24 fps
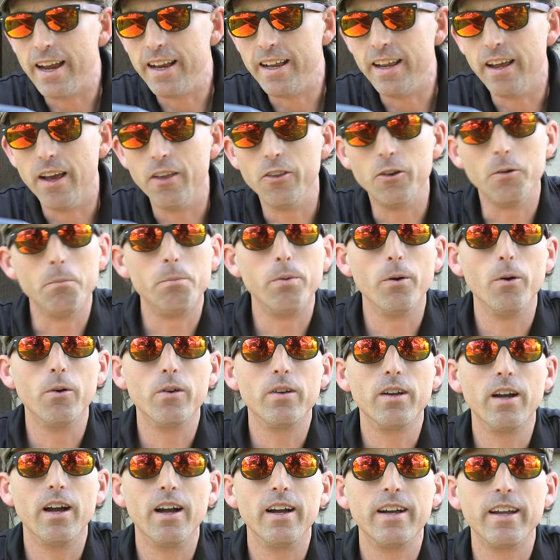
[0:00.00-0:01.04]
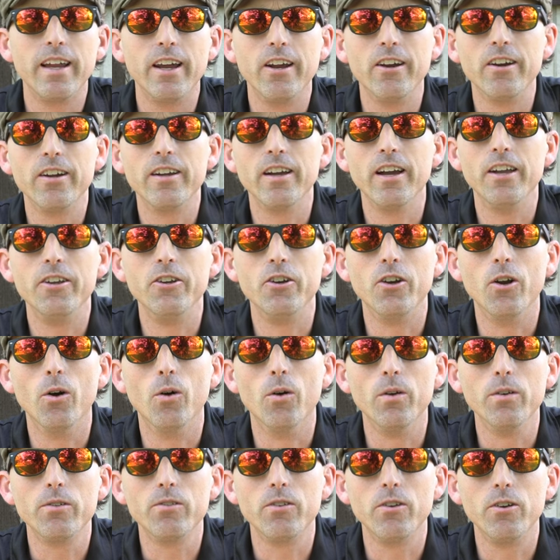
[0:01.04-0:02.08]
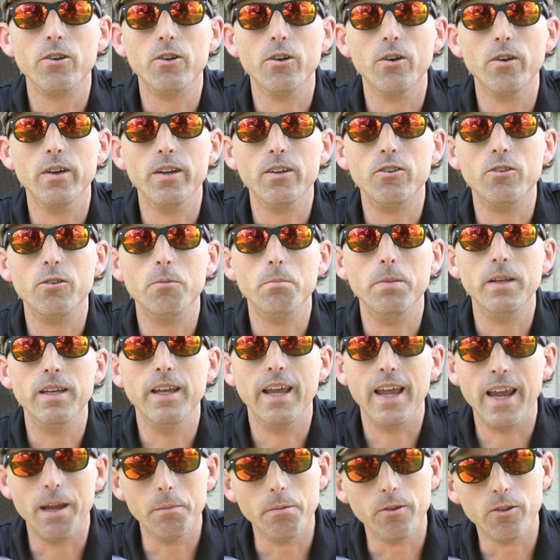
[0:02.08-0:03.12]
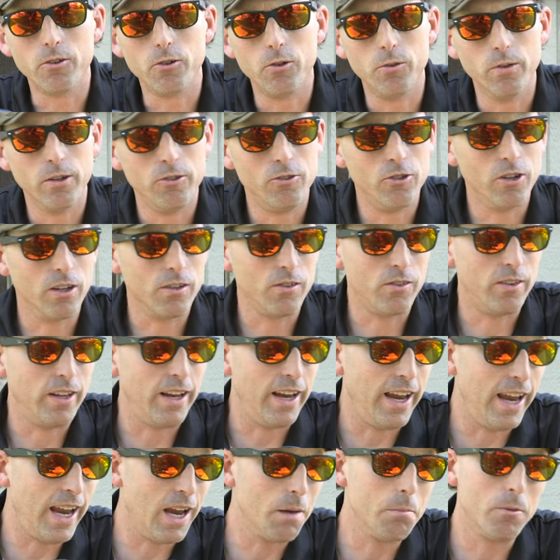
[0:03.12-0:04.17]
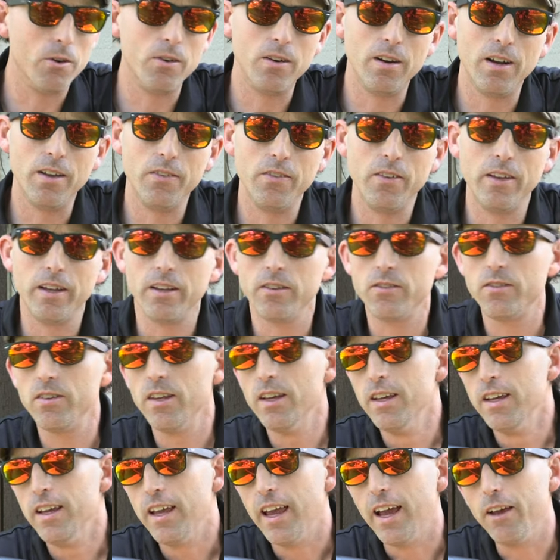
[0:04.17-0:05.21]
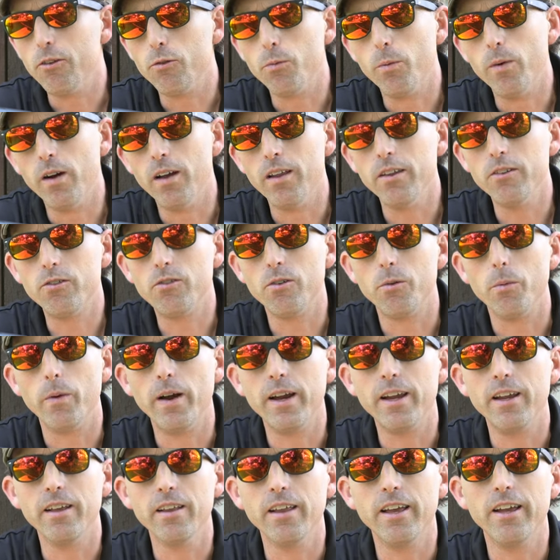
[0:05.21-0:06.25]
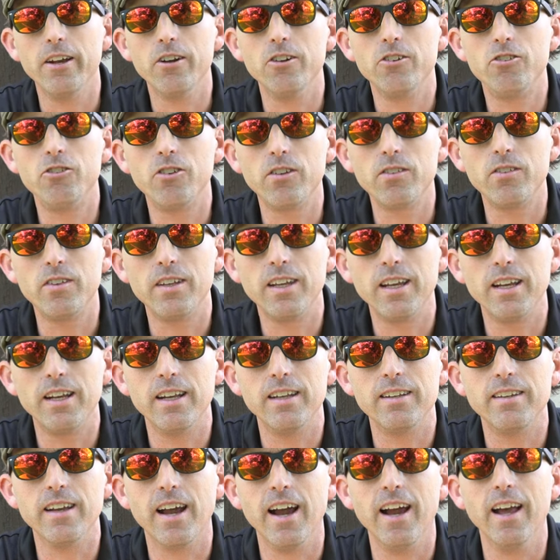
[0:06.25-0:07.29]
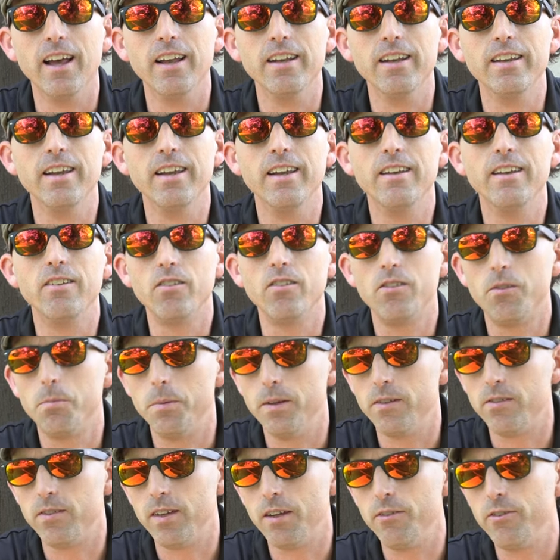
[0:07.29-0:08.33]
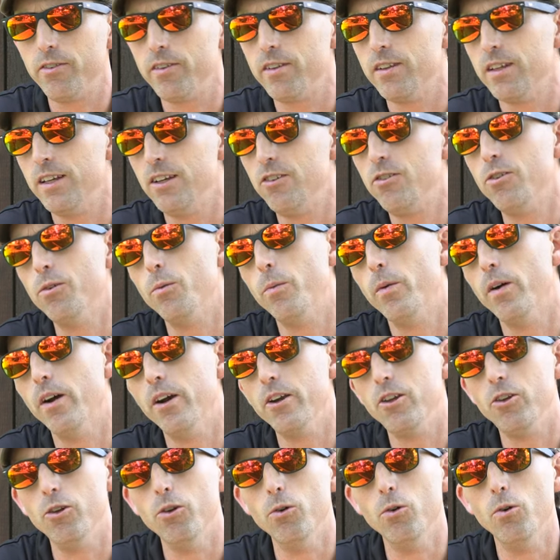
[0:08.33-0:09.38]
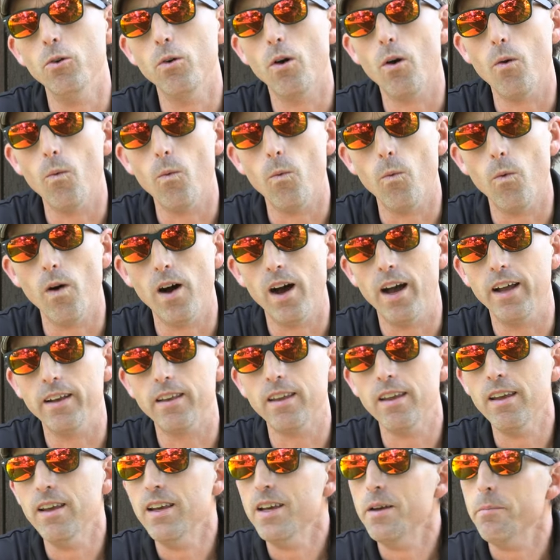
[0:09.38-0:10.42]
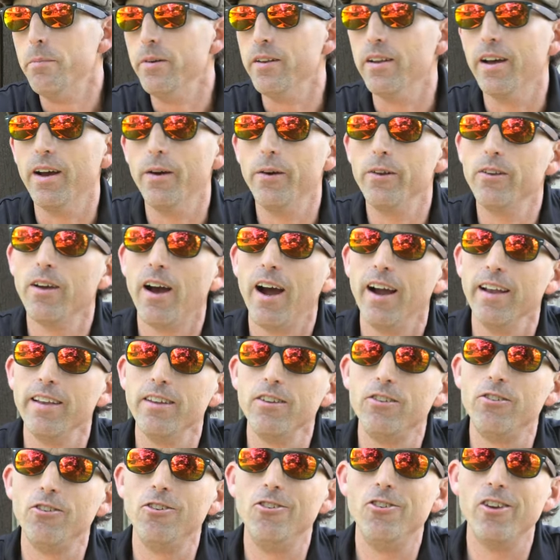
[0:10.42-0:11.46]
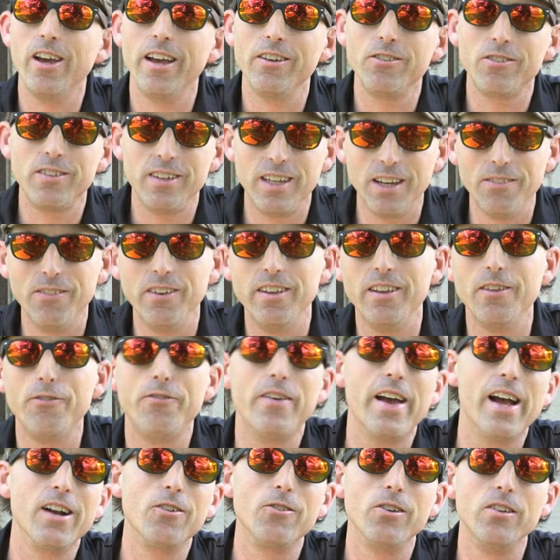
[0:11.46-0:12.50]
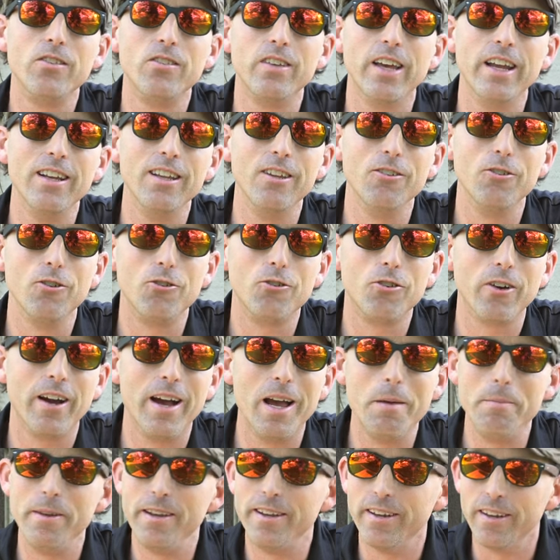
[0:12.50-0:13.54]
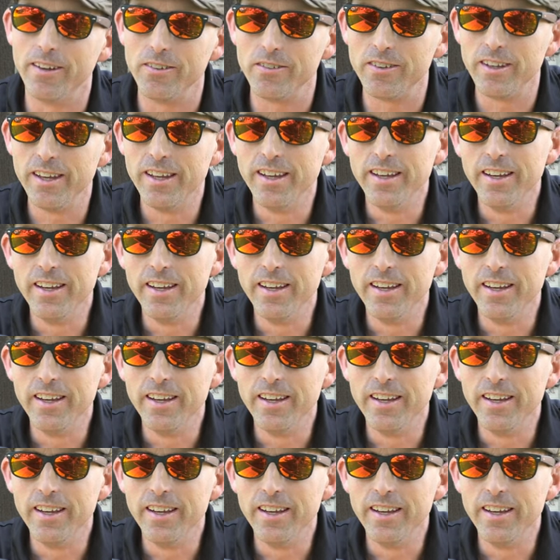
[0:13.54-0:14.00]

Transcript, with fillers: any other Brocock air gun, you're also going to be able to adjust the hammer on this as well as the regulator just to get it dialed in specifically to where you want. But I would highly suggest giving the factory settings a try because